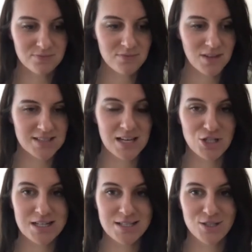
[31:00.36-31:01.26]
It's
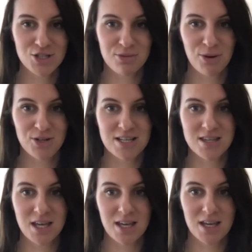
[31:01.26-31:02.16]
actually listening to your body and
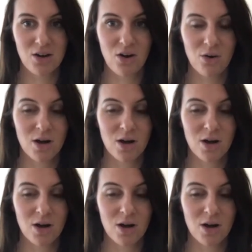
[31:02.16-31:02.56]
thinking, oh,